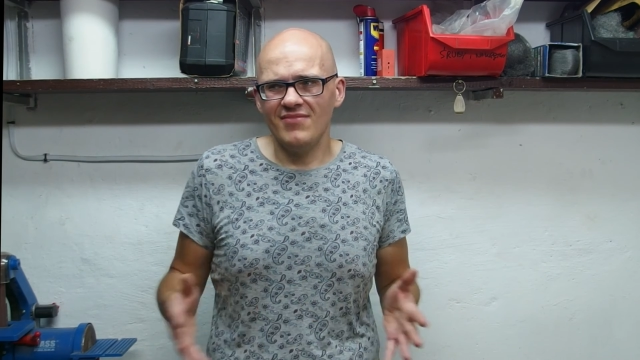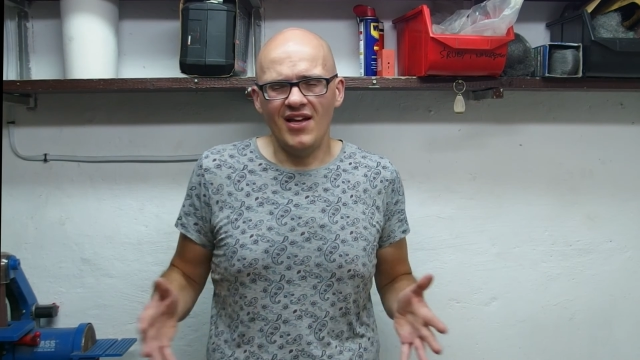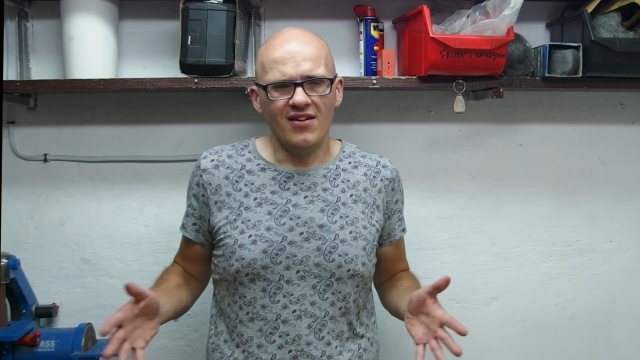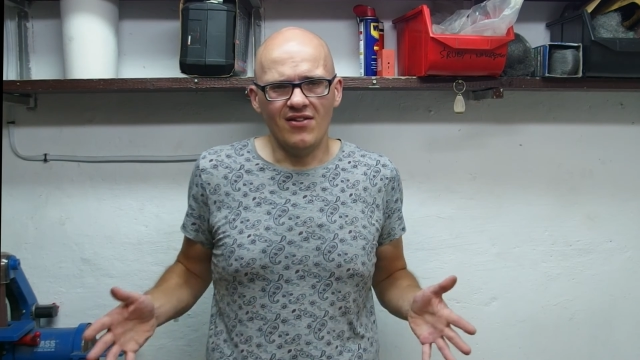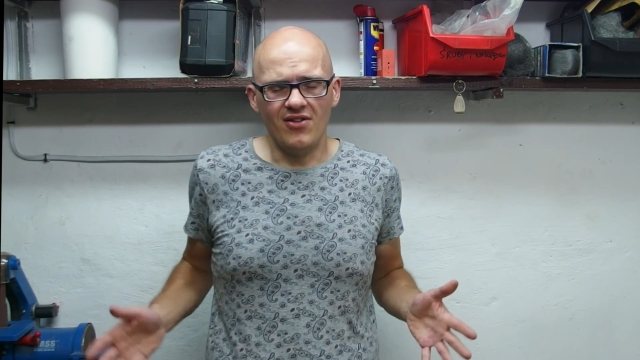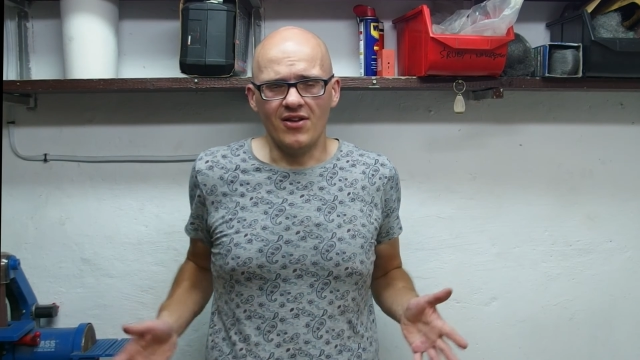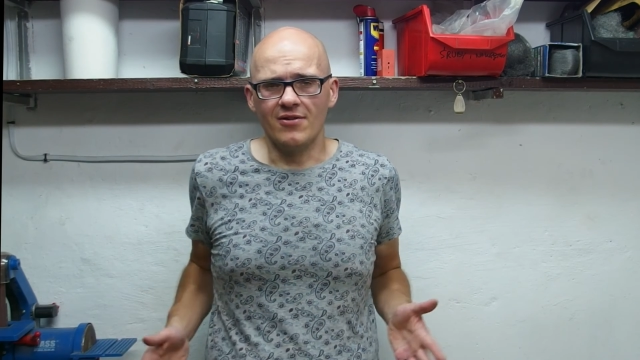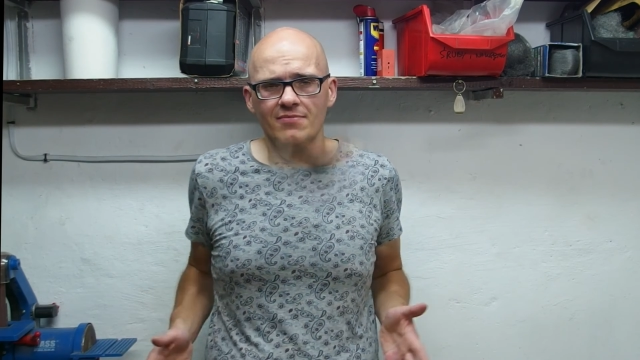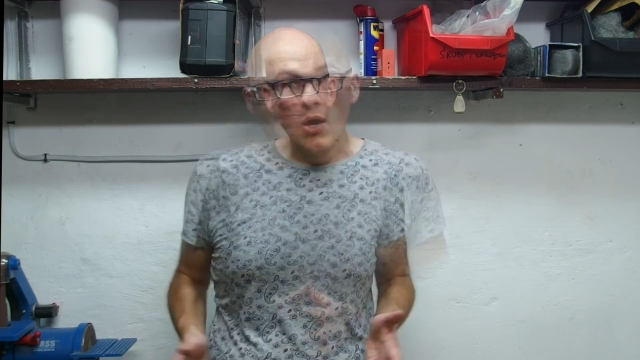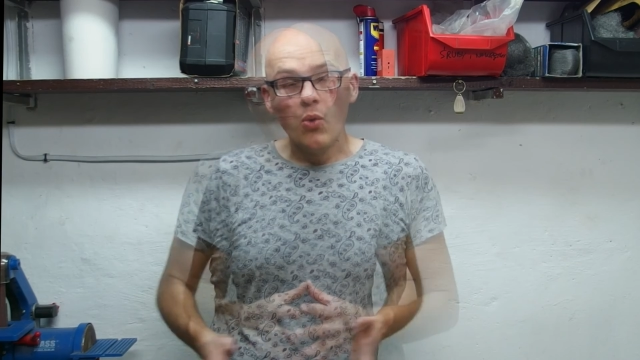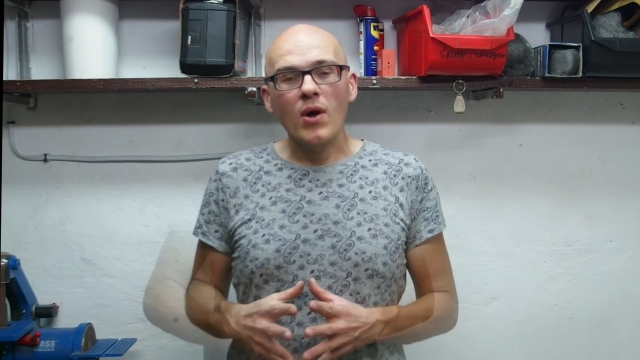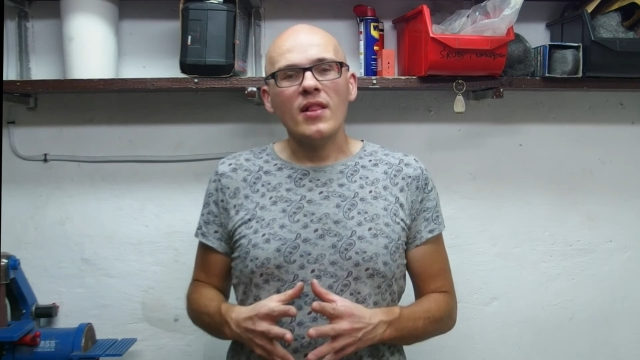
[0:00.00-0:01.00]
anything.
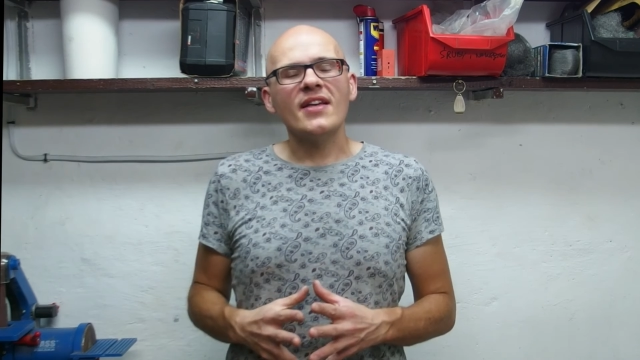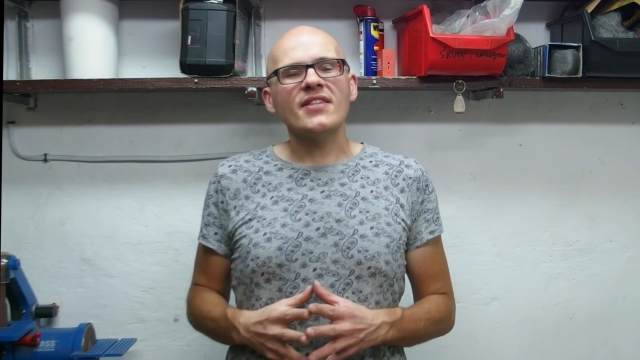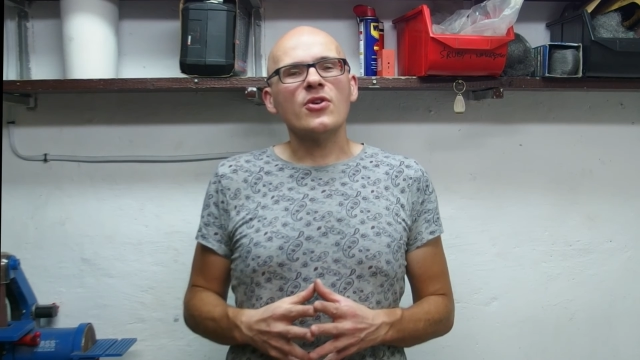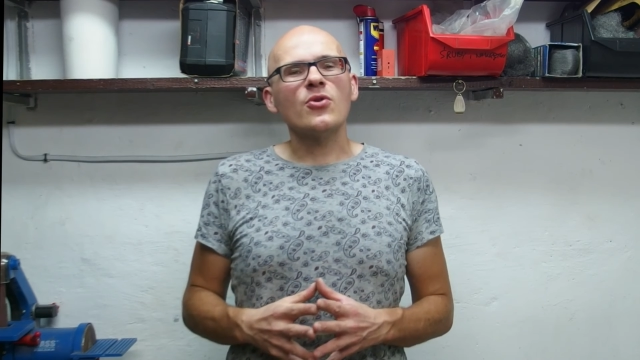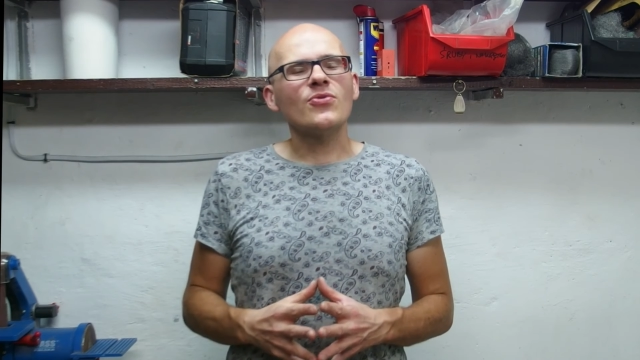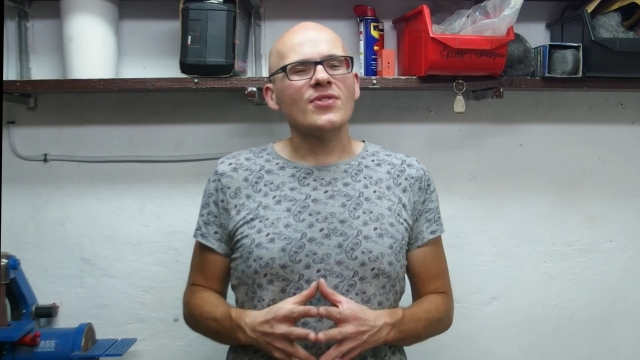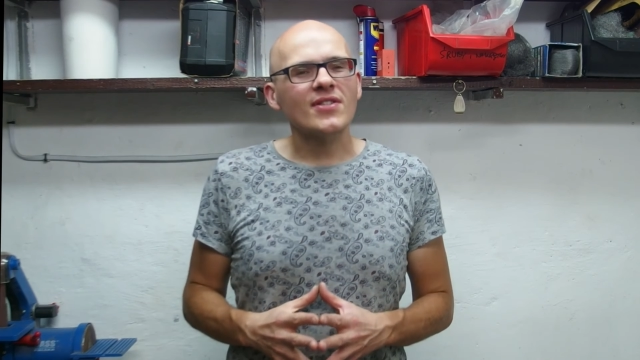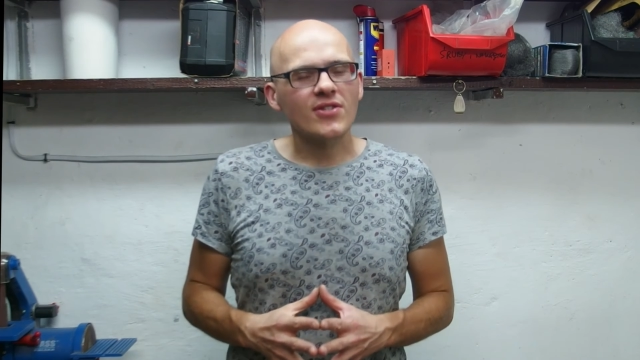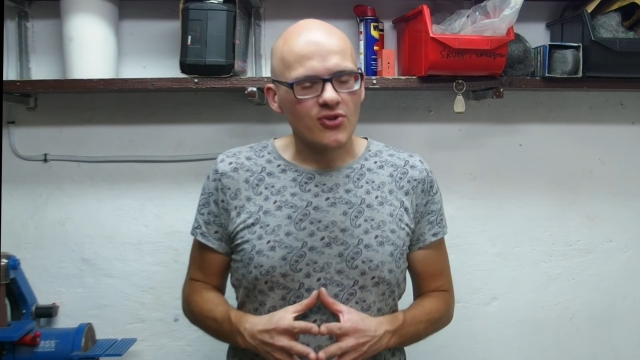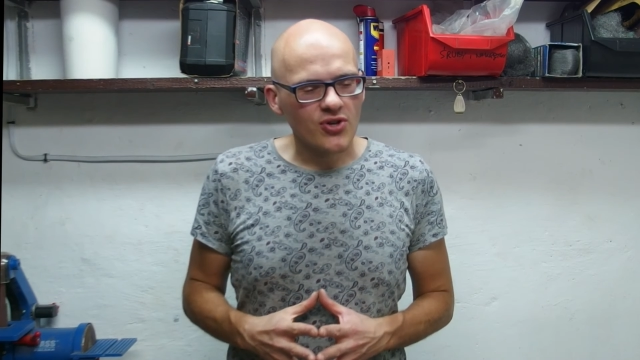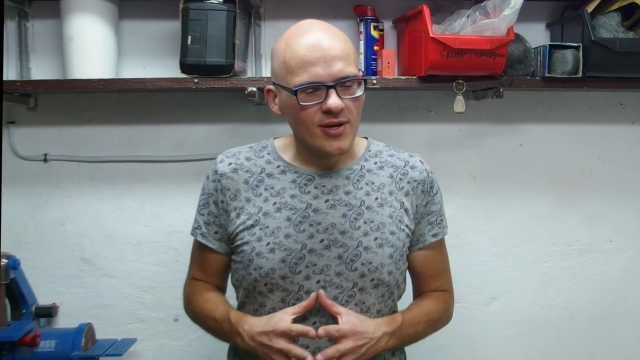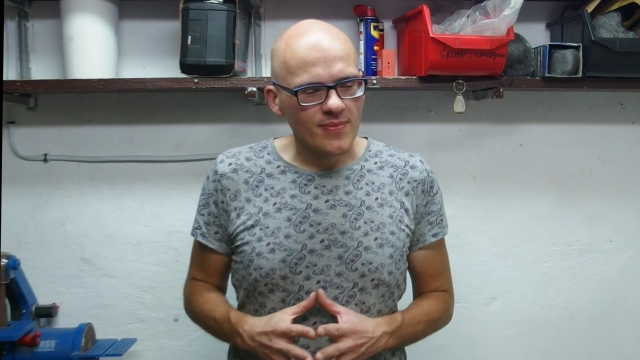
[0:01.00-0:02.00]
Well, as I wrote the
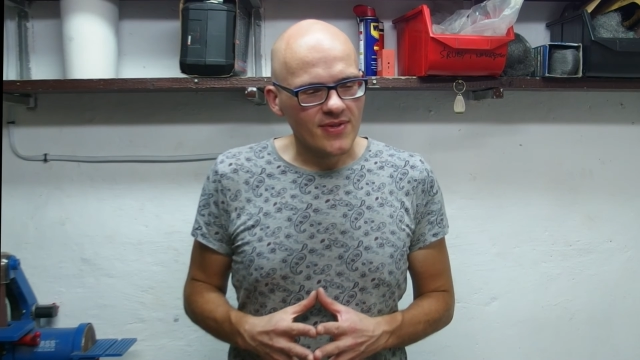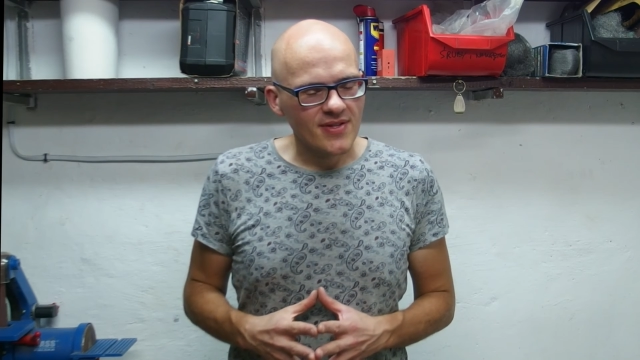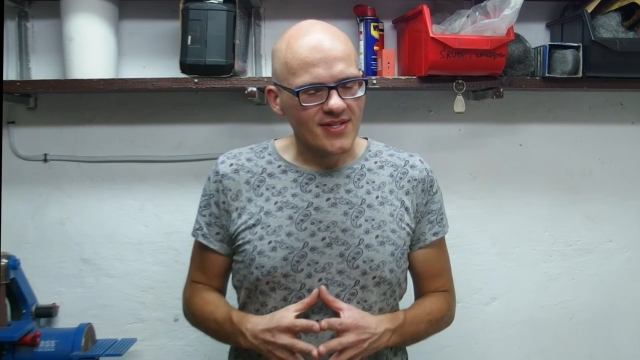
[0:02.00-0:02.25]
script,